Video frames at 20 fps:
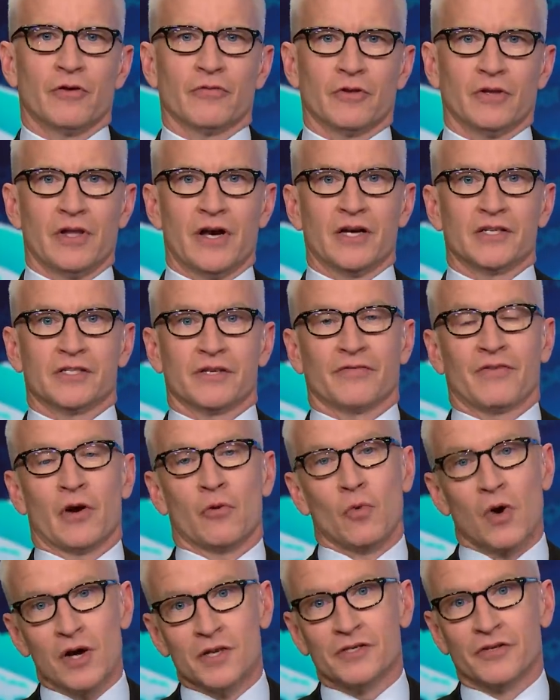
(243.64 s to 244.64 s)
along the lines of I
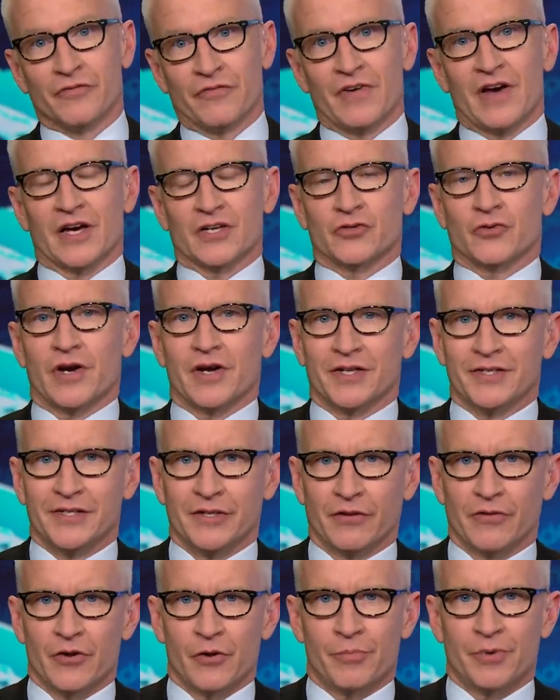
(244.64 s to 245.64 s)
was in fact trying to
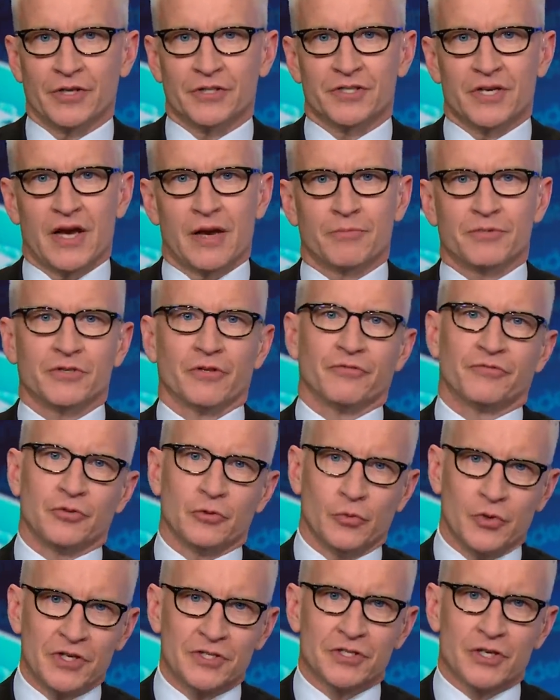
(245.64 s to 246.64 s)
deal there big time until a
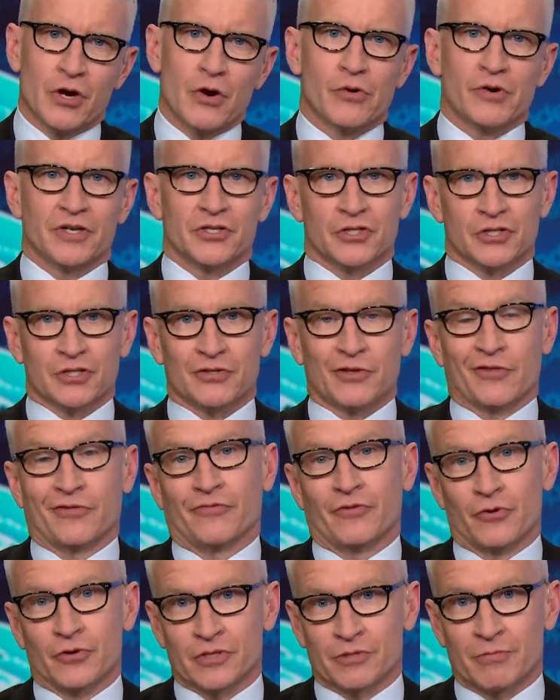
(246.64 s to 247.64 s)
few weeks ago and I just thought the
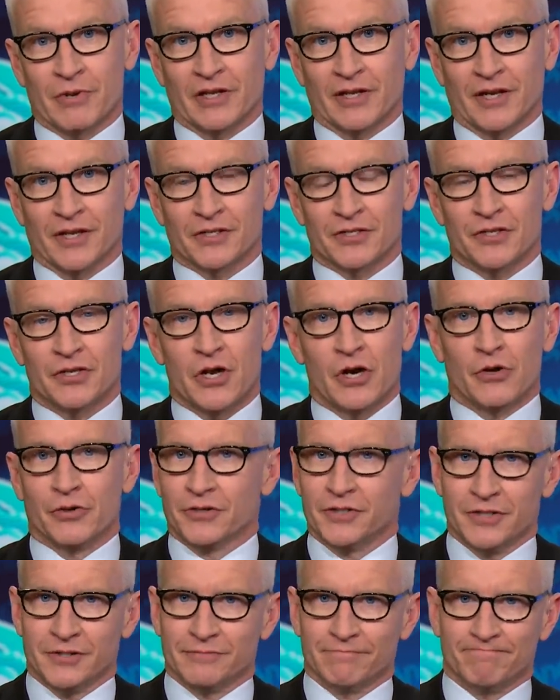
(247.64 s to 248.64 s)
voters might like to know.
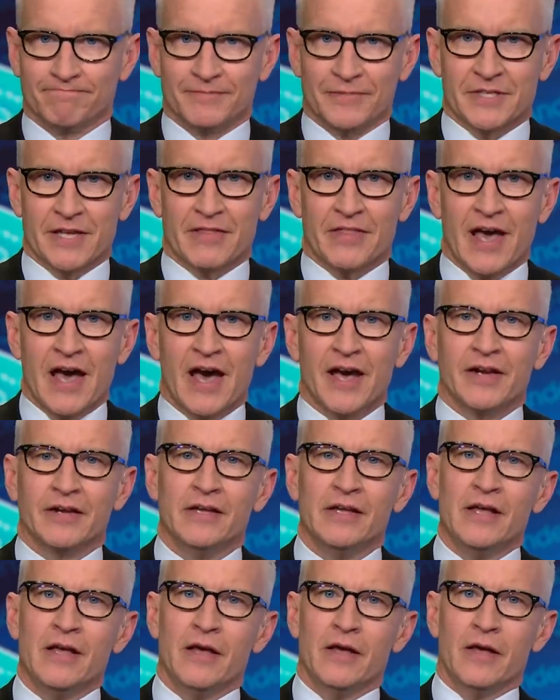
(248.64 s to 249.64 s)
He didn't say
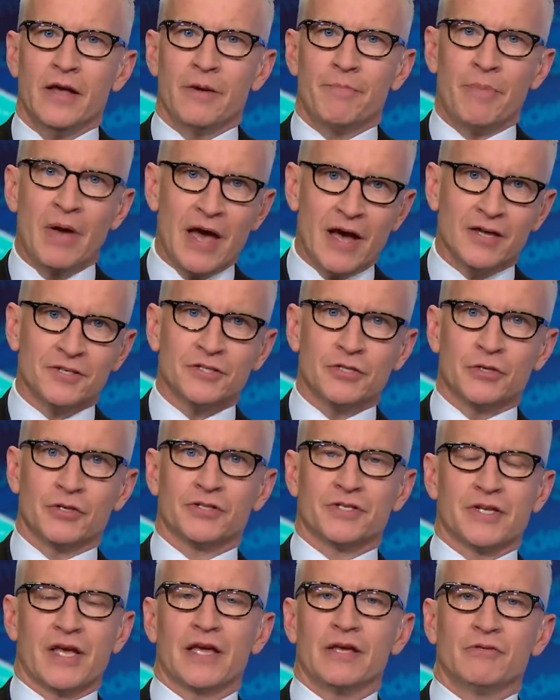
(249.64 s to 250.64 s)
that. At best, you
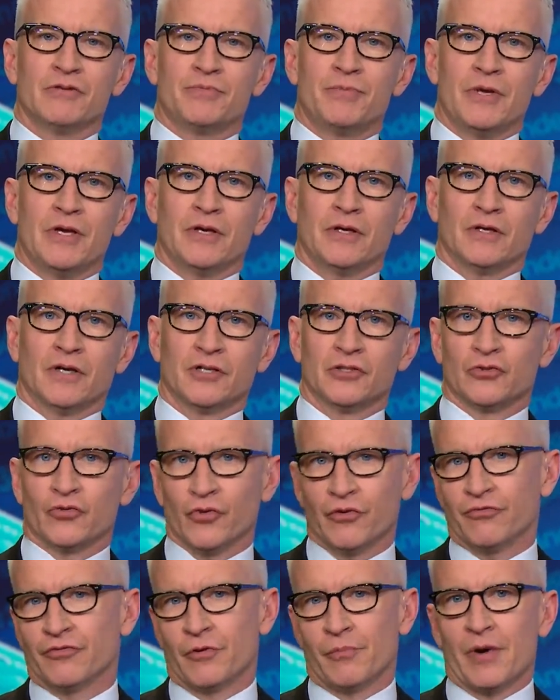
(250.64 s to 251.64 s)
could say he was being
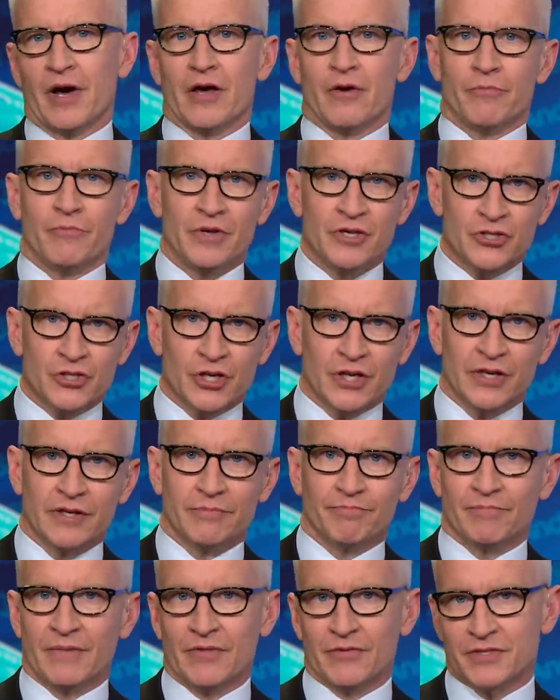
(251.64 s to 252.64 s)
untruthful by
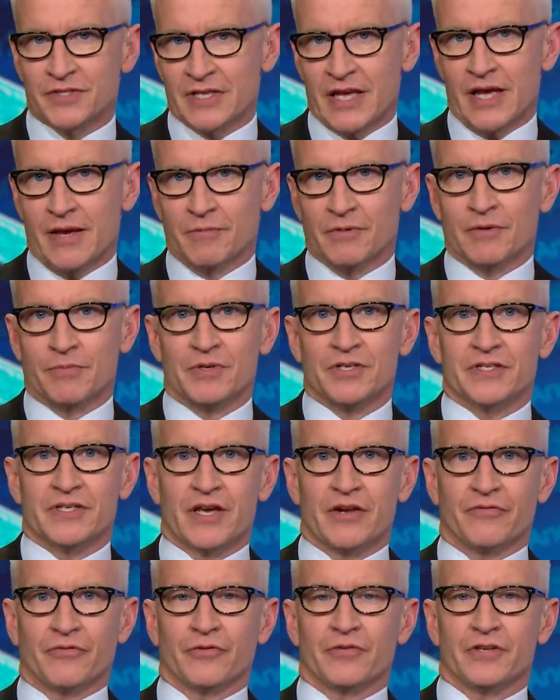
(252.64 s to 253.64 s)
omission, and the same could be
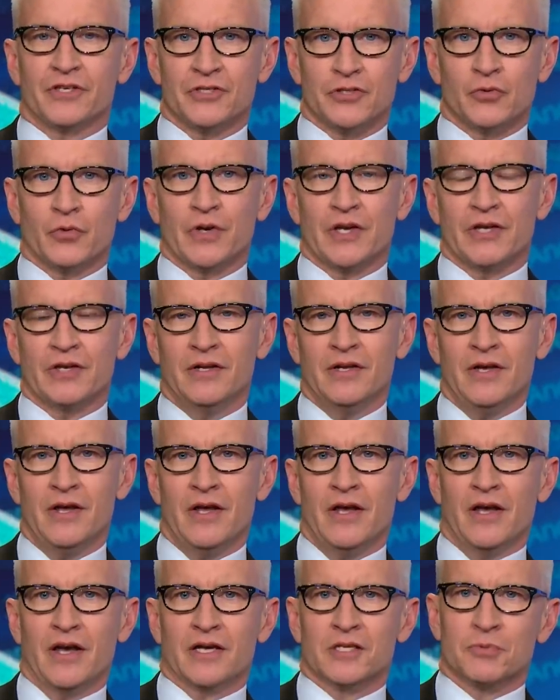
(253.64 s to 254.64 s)
said for this tweet
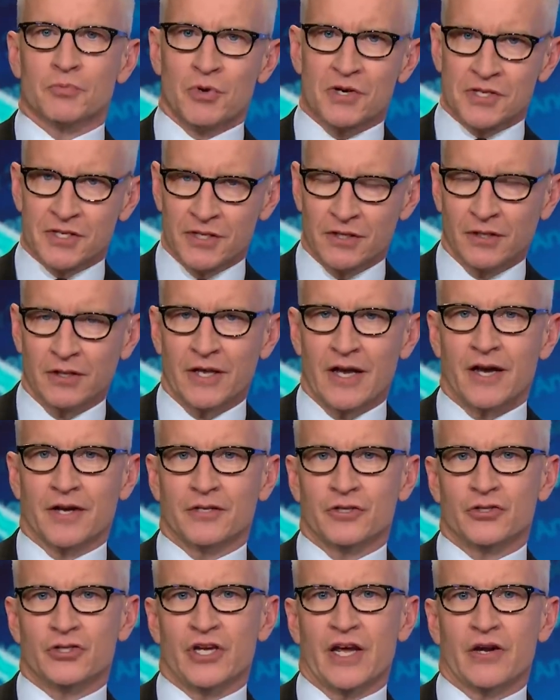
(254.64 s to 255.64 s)
as president
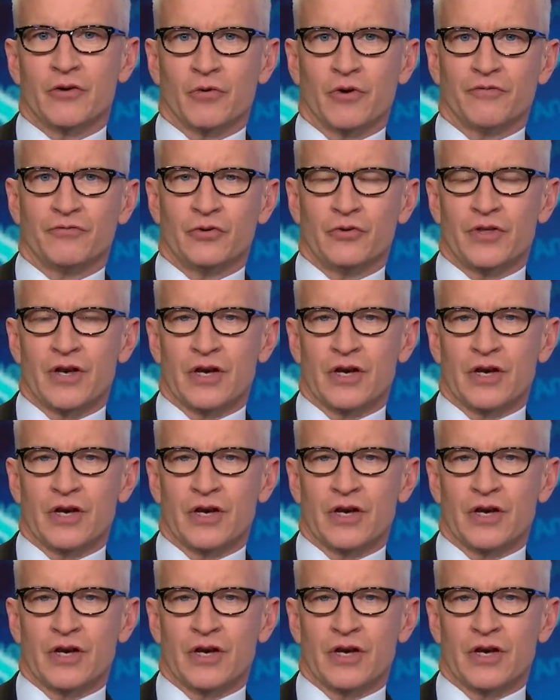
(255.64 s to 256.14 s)
elect in January of